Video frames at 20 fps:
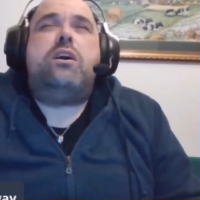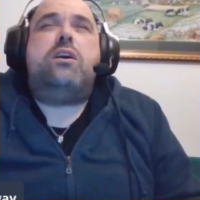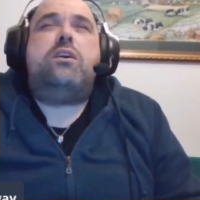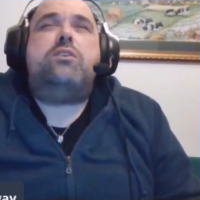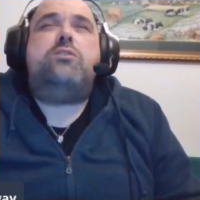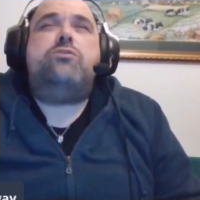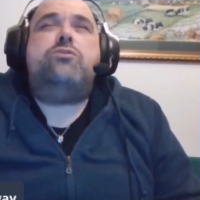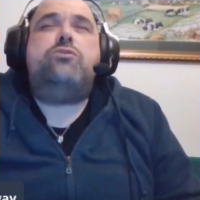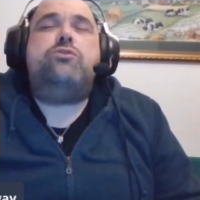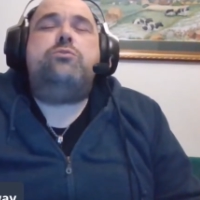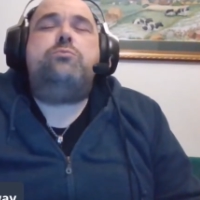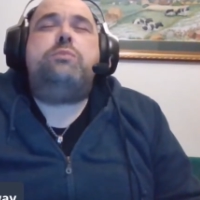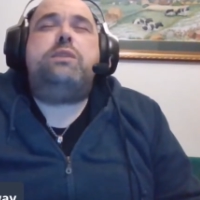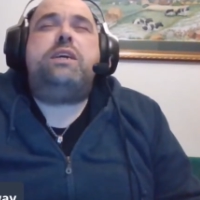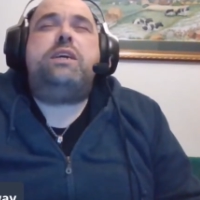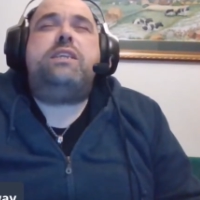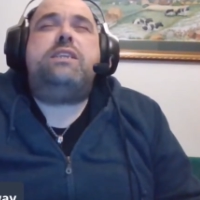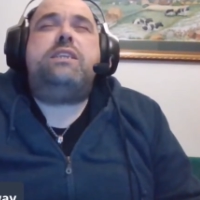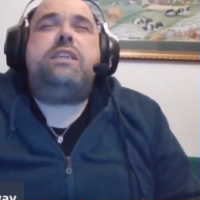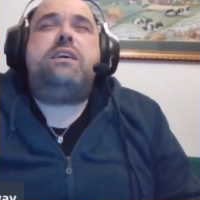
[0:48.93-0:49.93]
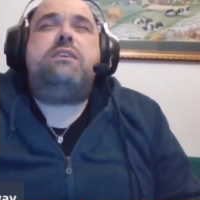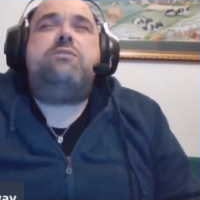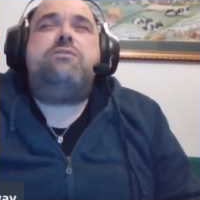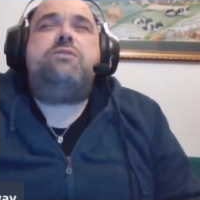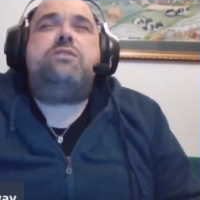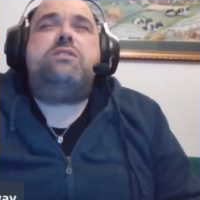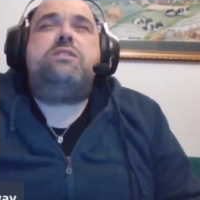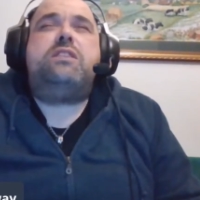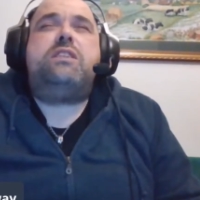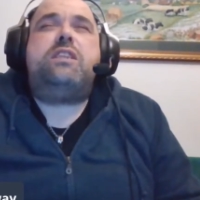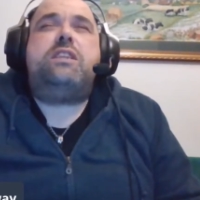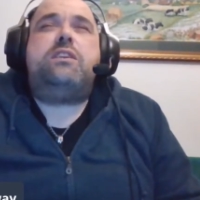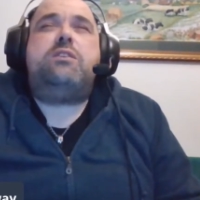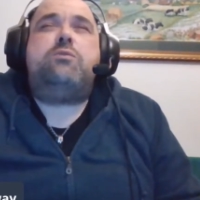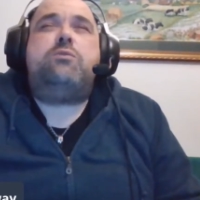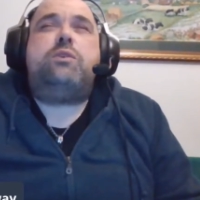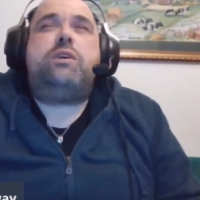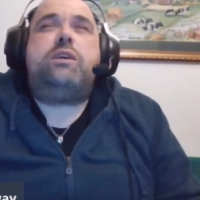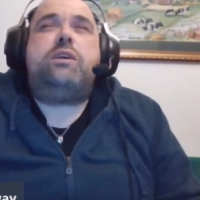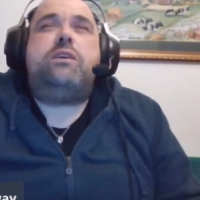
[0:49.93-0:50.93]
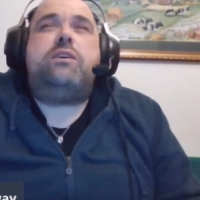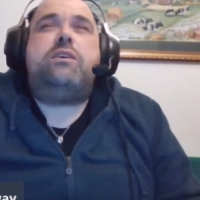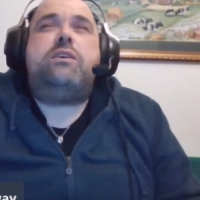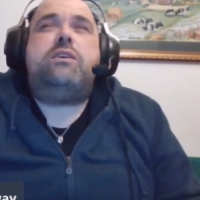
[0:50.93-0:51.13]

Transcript: On Whose Blind Life Is It Anyway?